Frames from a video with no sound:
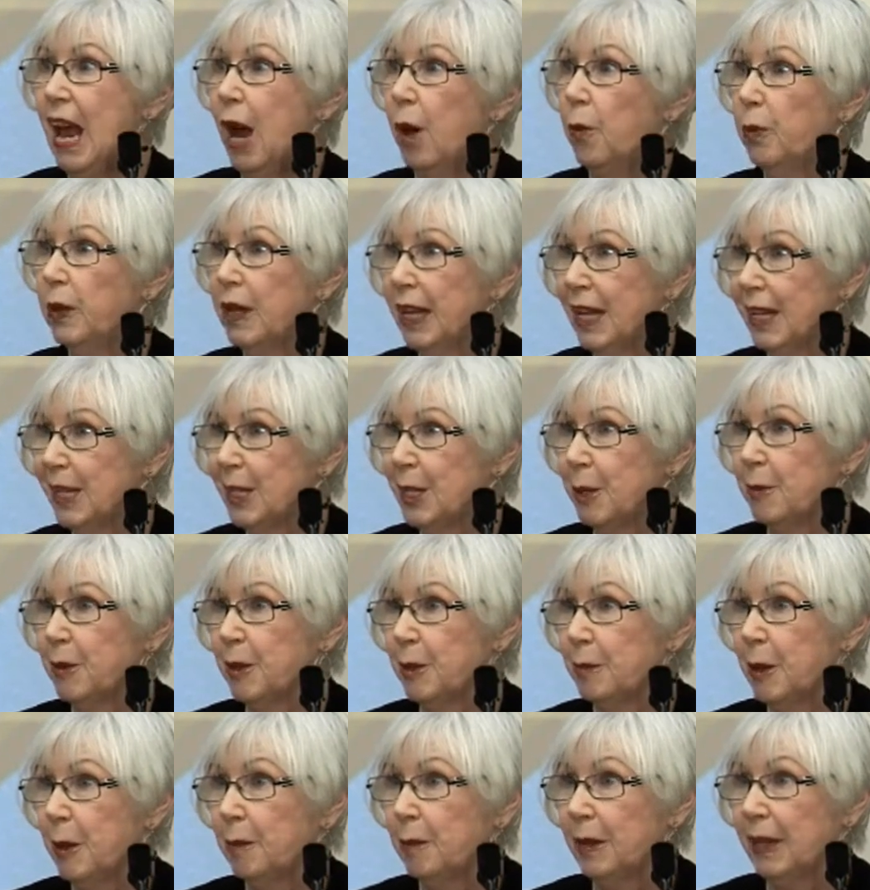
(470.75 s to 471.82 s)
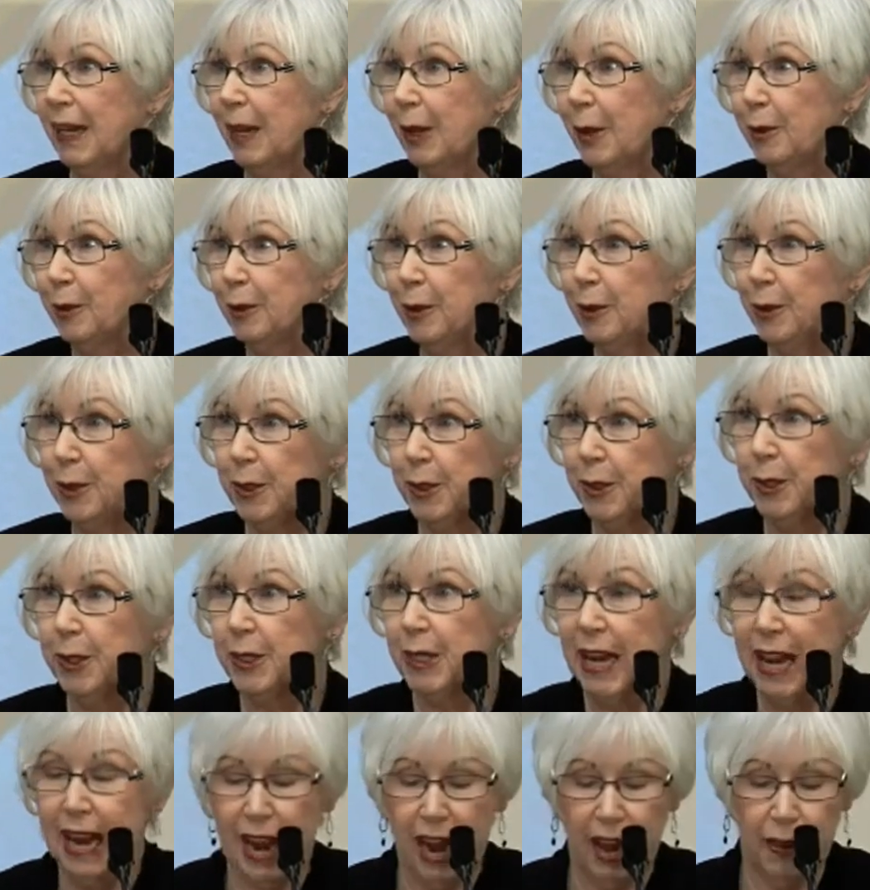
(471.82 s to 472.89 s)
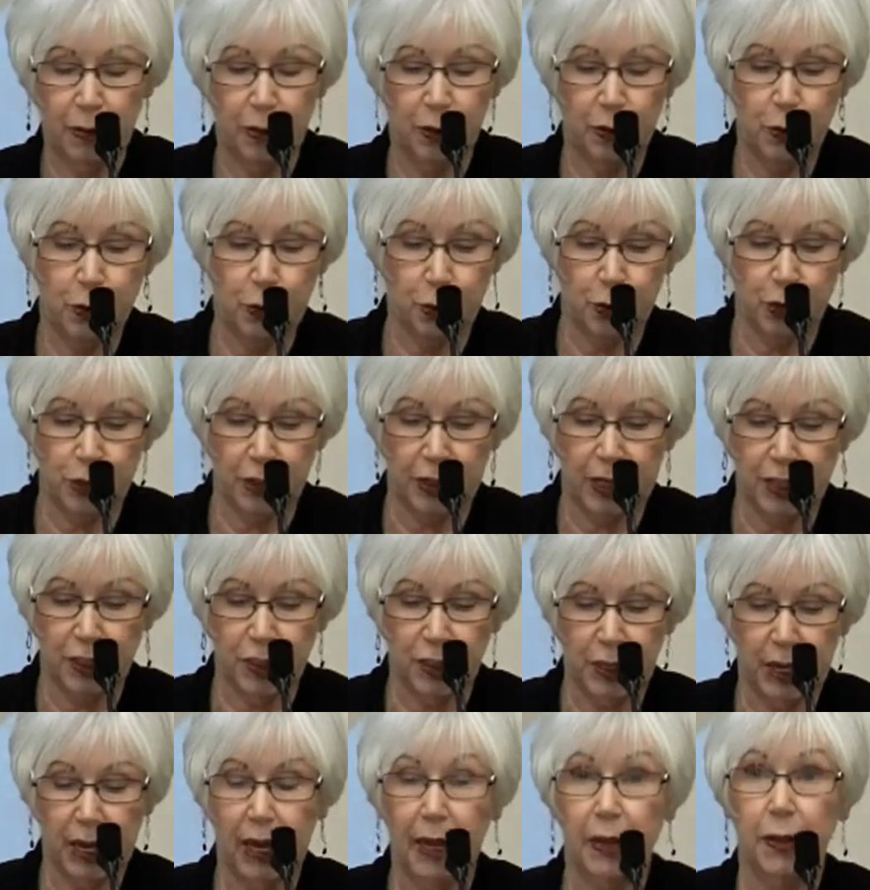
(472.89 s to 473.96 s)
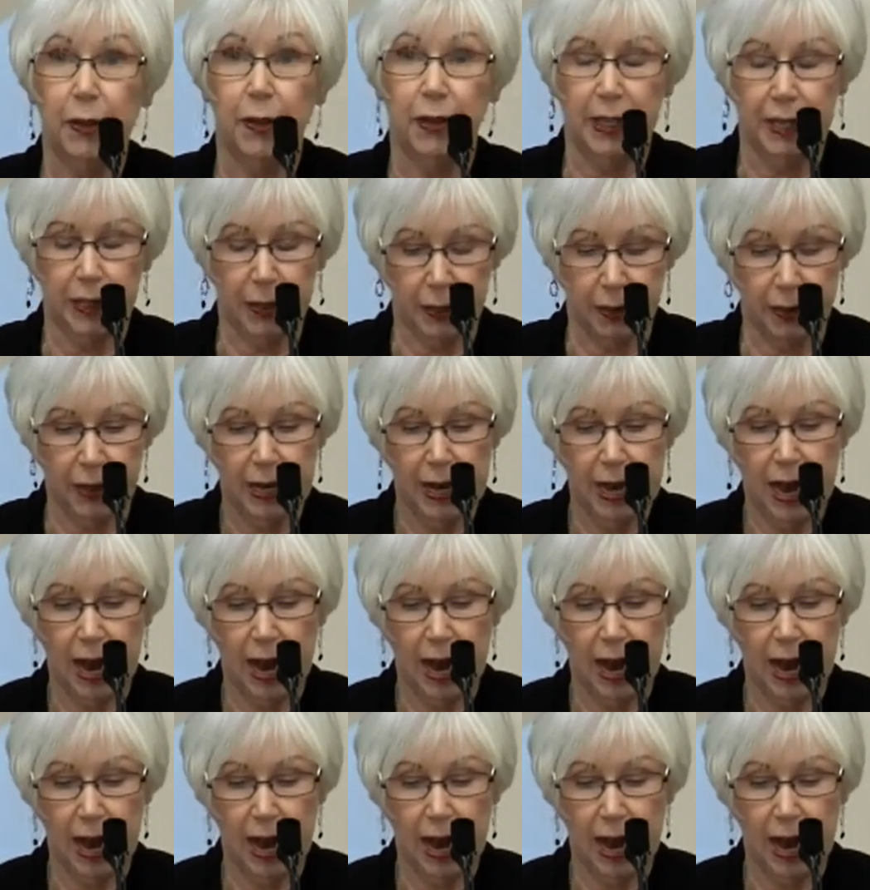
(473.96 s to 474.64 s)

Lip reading: And we had some of the public health nurses and the nutrition educator here